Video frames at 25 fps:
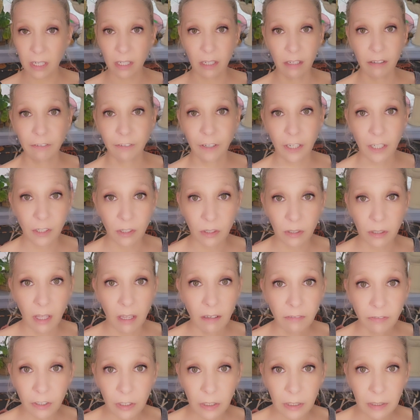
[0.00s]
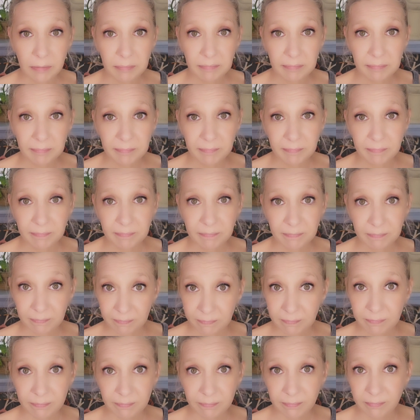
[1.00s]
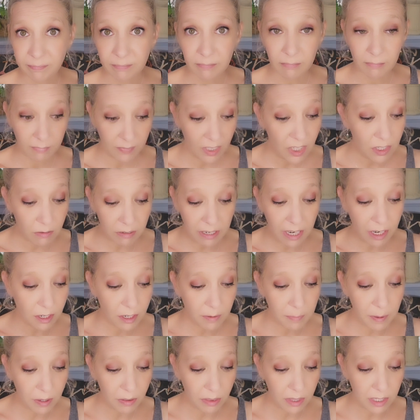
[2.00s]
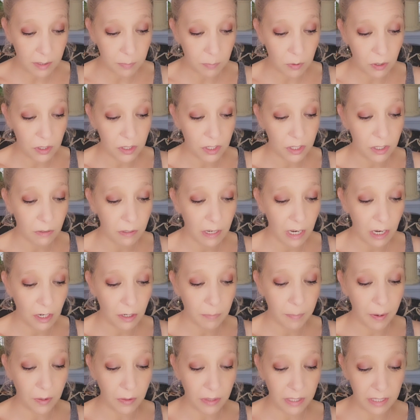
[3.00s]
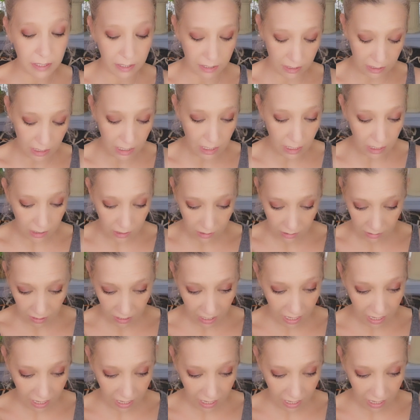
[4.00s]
in a friend or lover. You cared about this person. You cared about this thing.